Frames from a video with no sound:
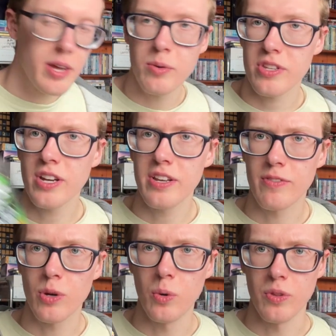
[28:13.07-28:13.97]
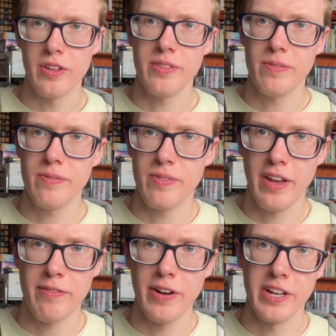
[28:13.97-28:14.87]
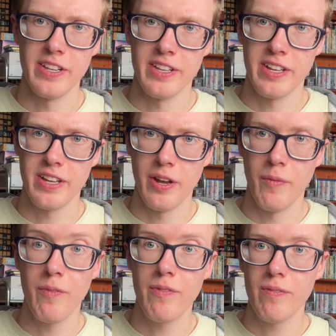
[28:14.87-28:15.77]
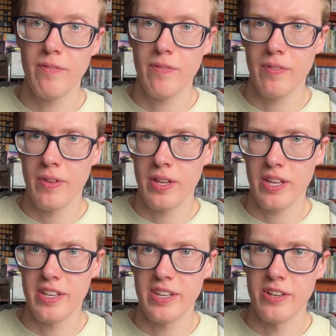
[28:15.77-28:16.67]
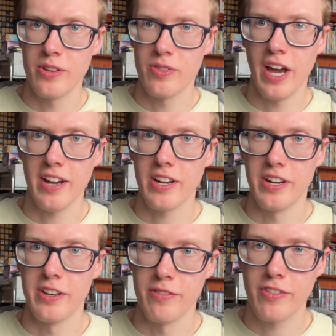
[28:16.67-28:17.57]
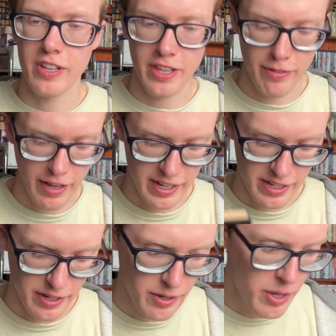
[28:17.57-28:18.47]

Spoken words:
was kind of cool that they finally, you know, continued that kind of cliffhanger.